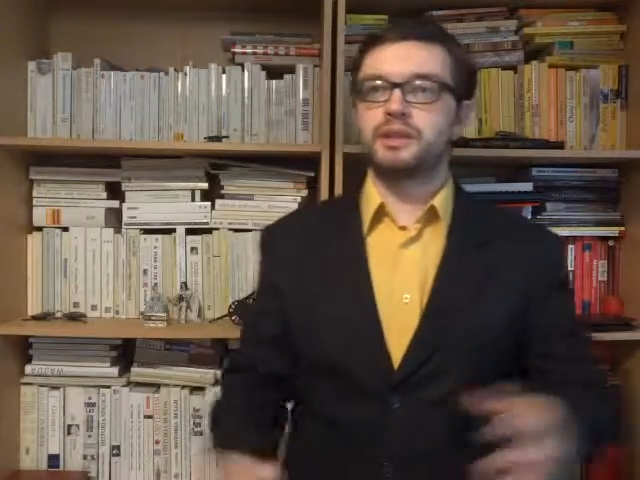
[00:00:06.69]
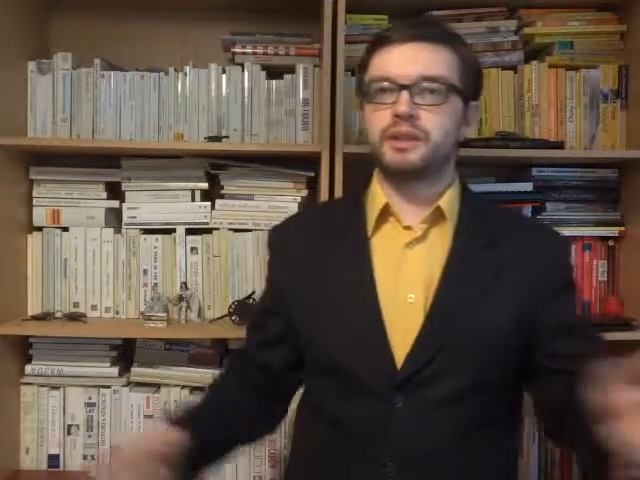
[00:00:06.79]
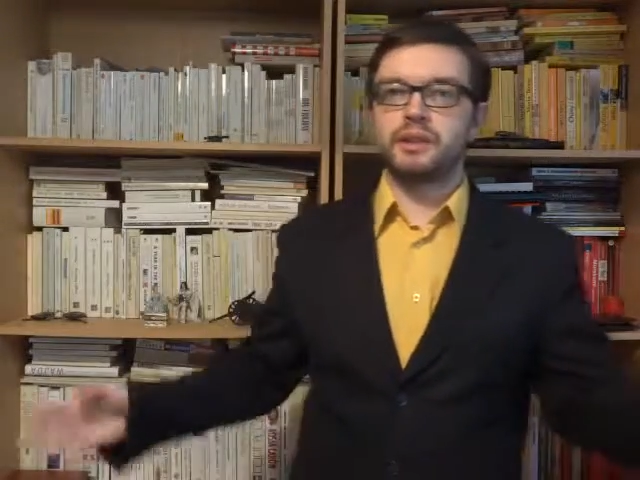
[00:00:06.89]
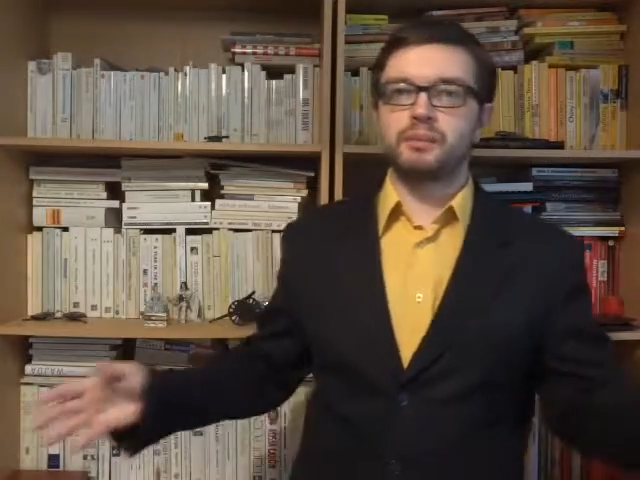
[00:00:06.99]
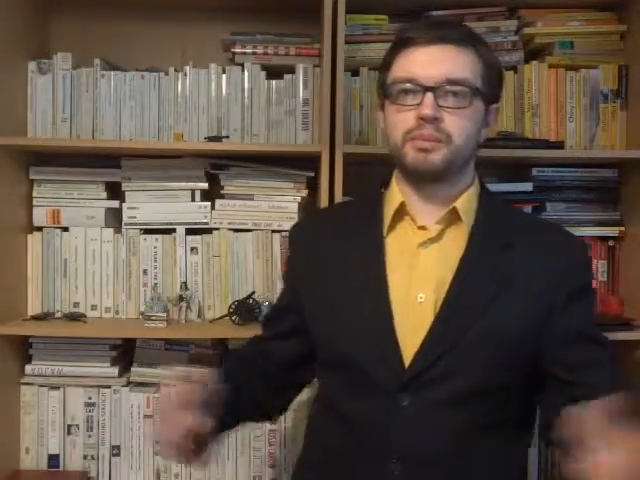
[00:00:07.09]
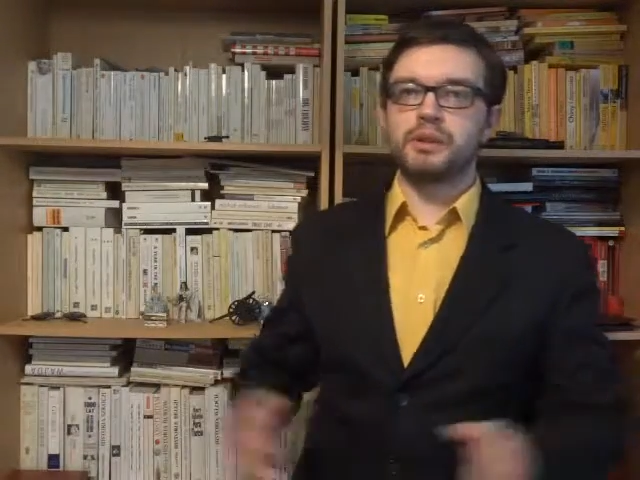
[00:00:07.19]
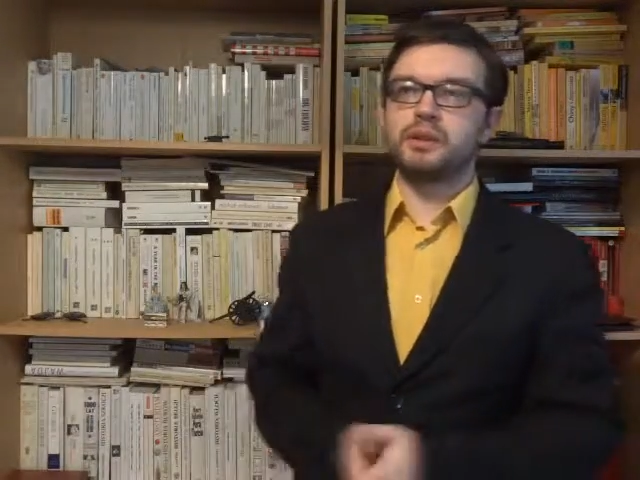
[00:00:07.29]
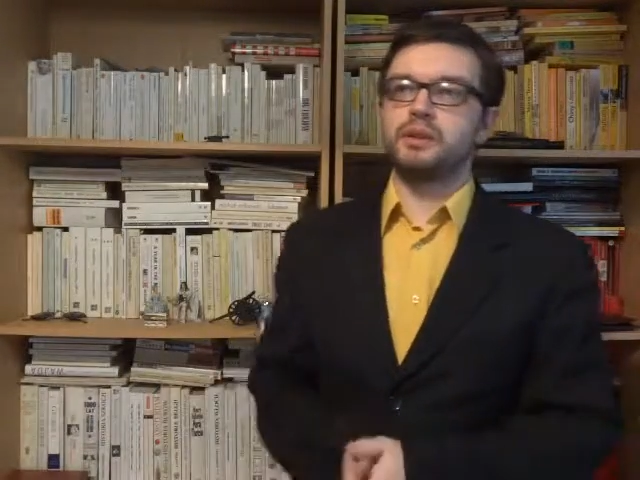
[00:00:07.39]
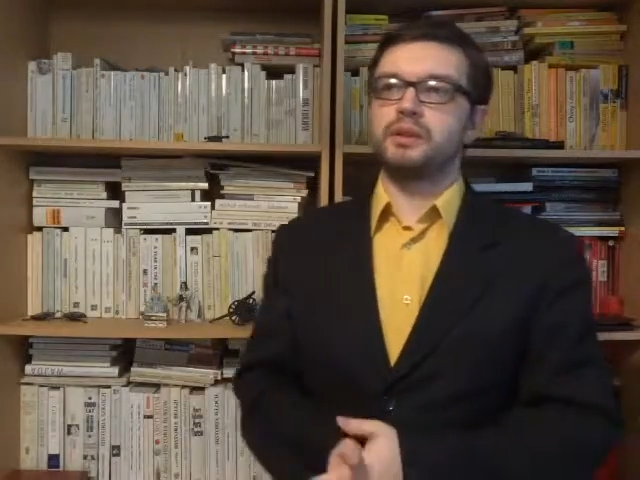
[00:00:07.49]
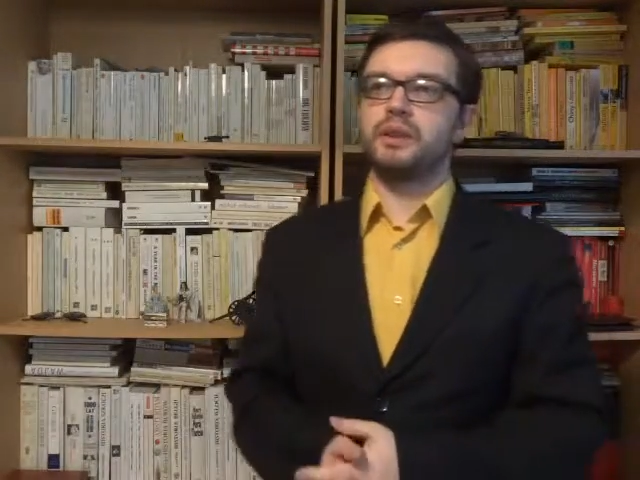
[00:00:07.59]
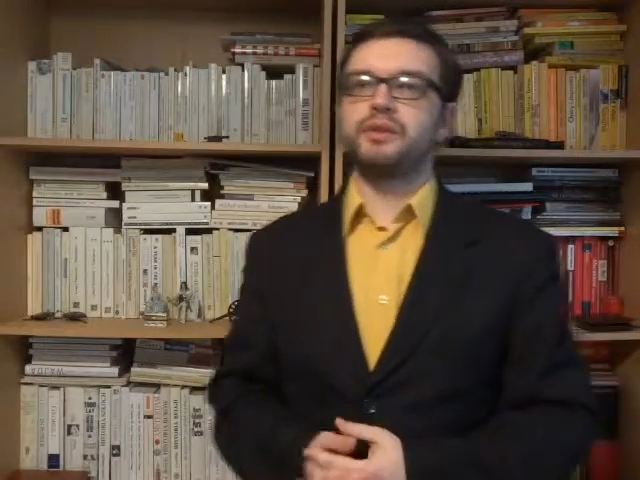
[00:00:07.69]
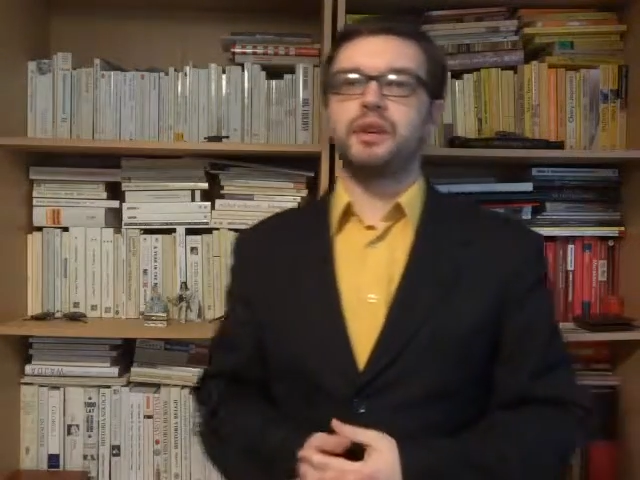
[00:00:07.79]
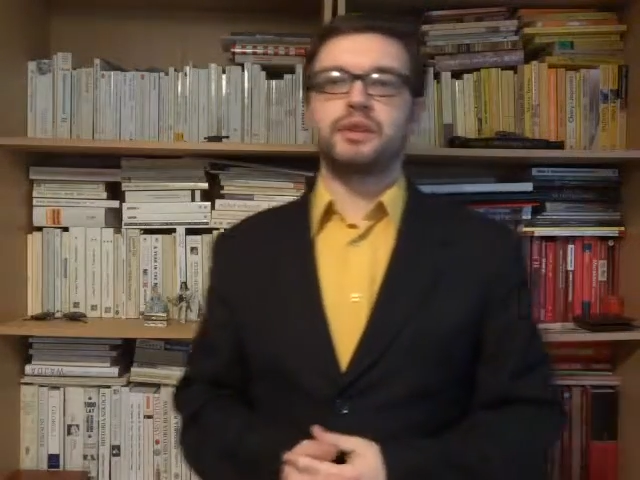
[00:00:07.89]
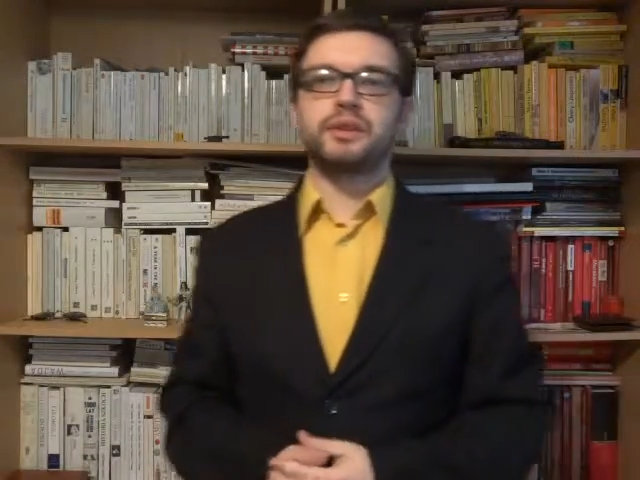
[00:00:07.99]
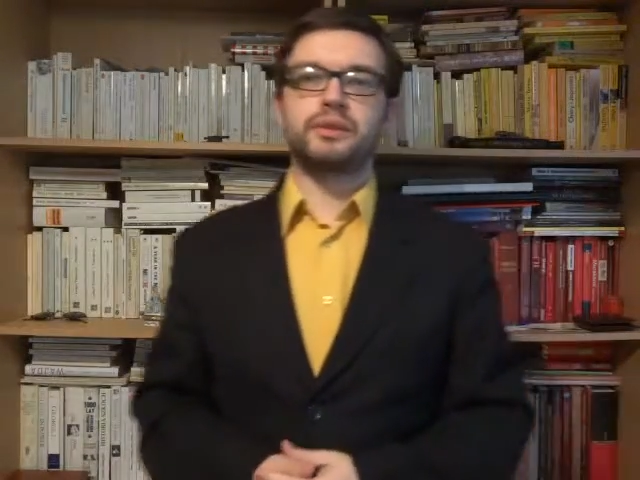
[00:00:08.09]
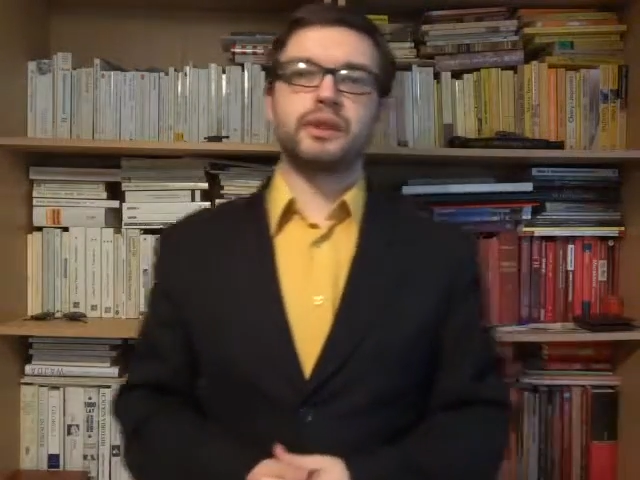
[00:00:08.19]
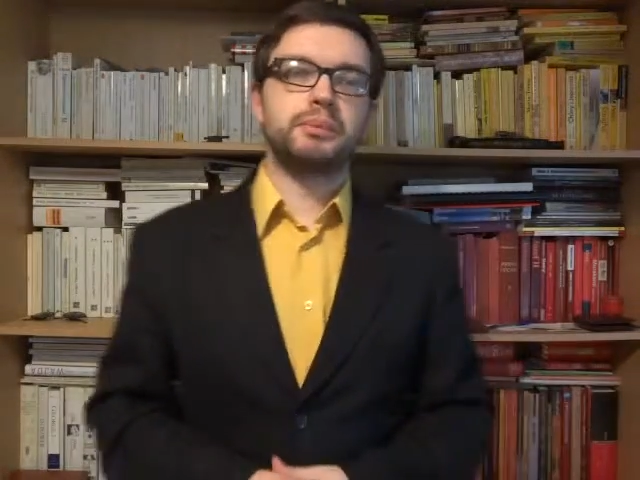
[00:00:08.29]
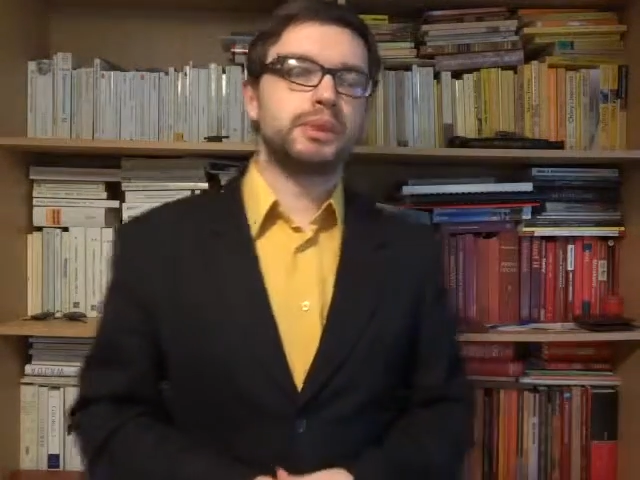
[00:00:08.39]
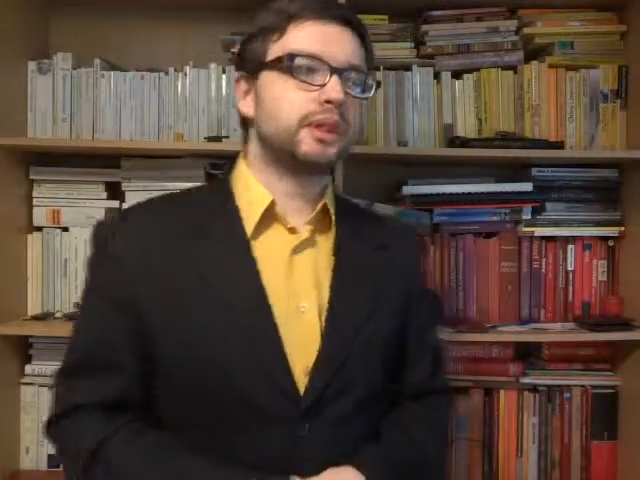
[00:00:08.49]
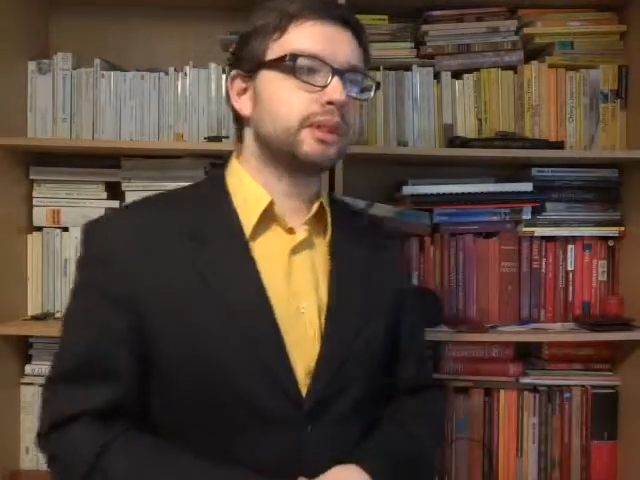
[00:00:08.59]
some effects of
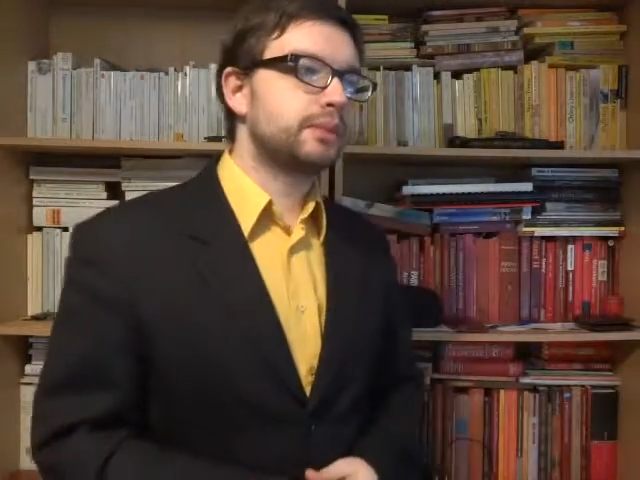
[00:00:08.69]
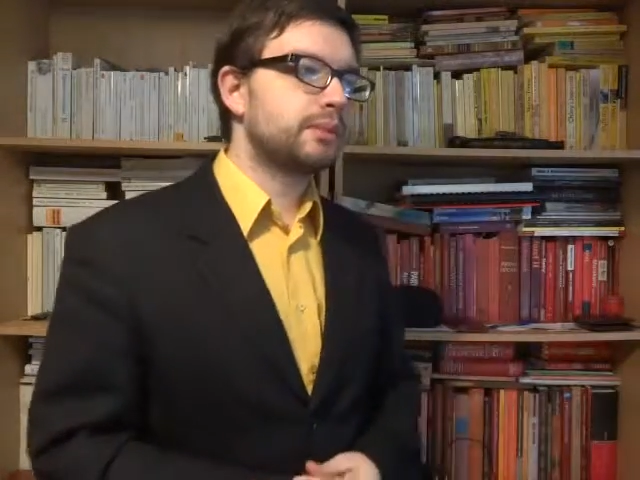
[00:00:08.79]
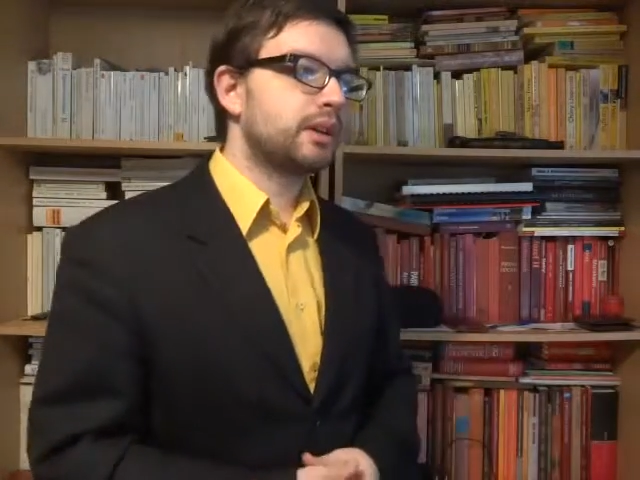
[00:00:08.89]
capitalism